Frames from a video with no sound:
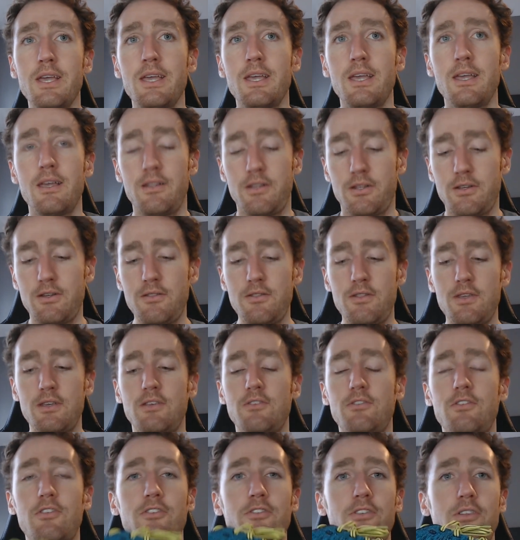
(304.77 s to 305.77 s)
and the good thing
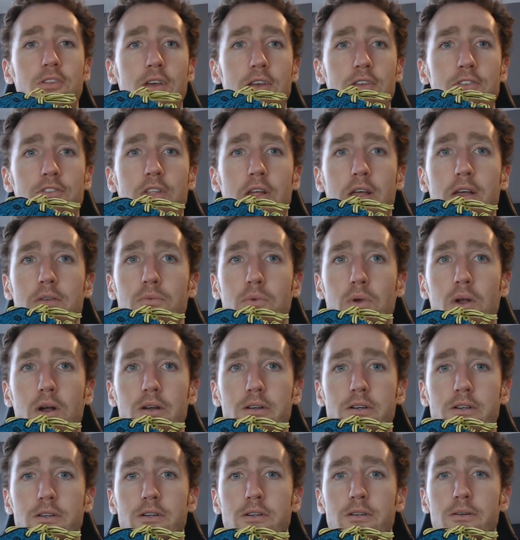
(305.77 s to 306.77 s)
is it still has that
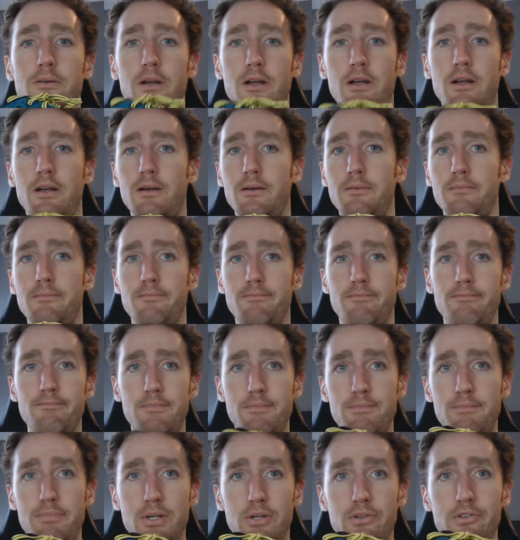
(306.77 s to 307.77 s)
rocker
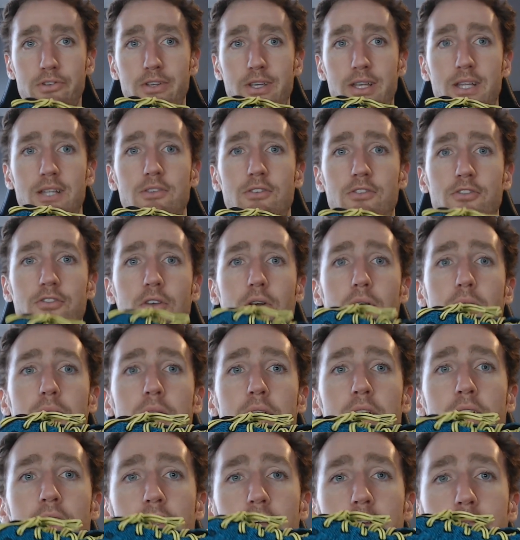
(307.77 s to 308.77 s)
built in. So
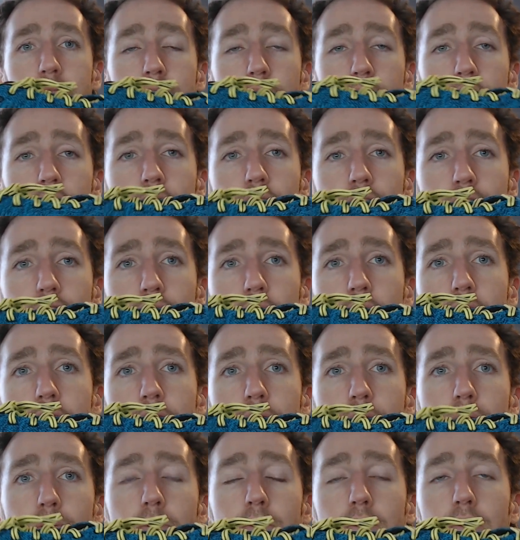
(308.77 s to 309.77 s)
if you're a heel
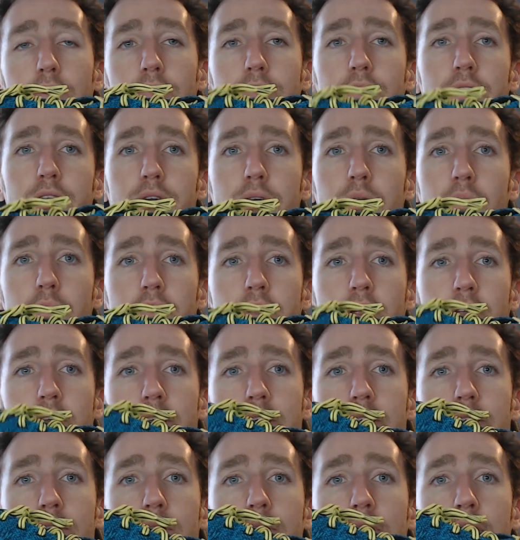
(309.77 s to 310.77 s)
striker or going down a
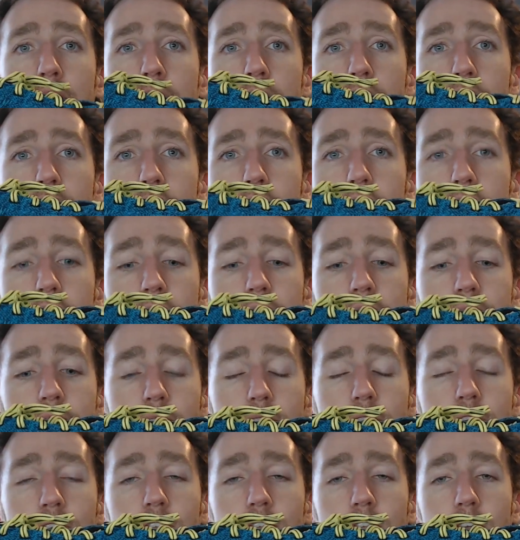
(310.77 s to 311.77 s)
hill, you're going to hit
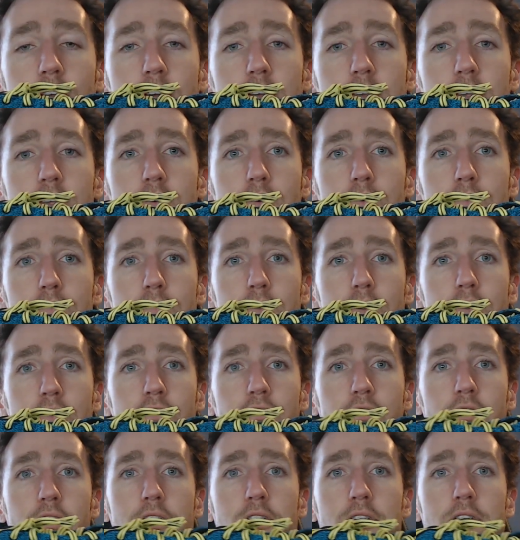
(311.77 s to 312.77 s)
this heel first,
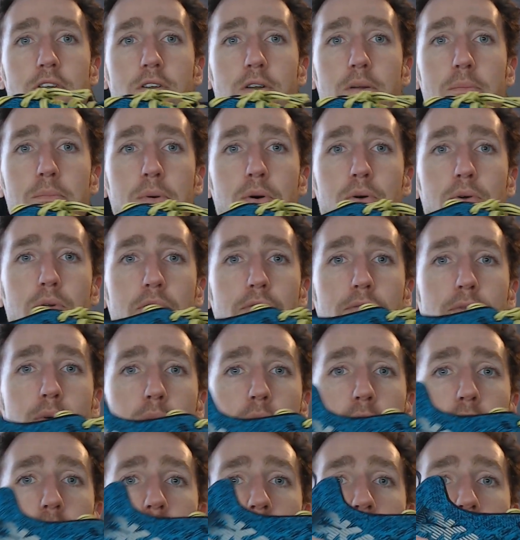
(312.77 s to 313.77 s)
and then you're going to pull
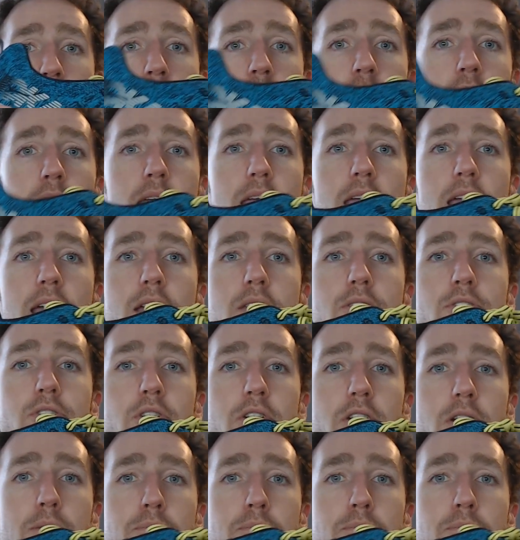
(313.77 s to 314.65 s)
forward, and you're going to